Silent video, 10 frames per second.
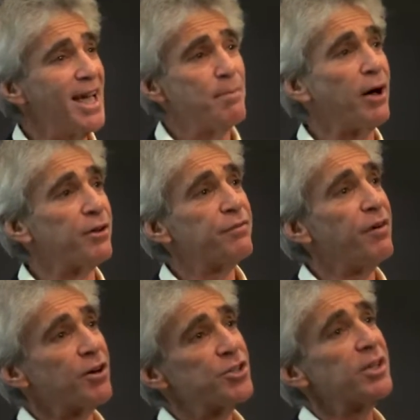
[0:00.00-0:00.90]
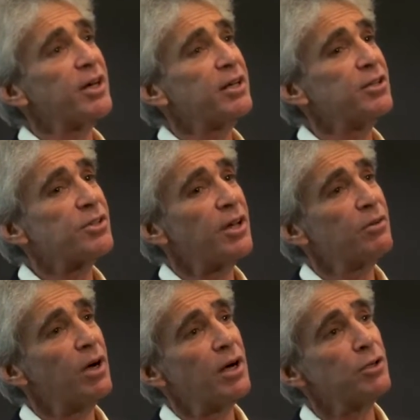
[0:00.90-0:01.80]
came out of our studies
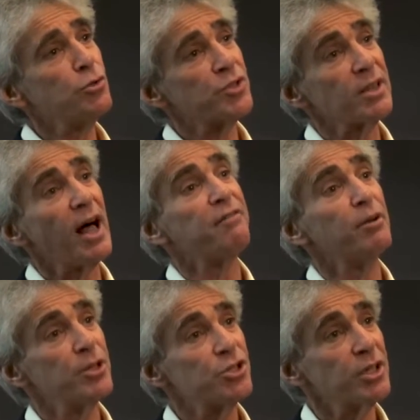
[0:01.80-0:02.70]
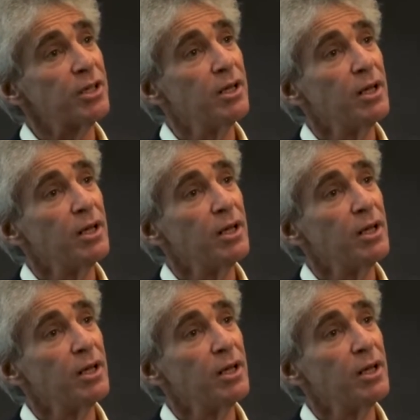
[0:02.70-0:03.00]
using live imaging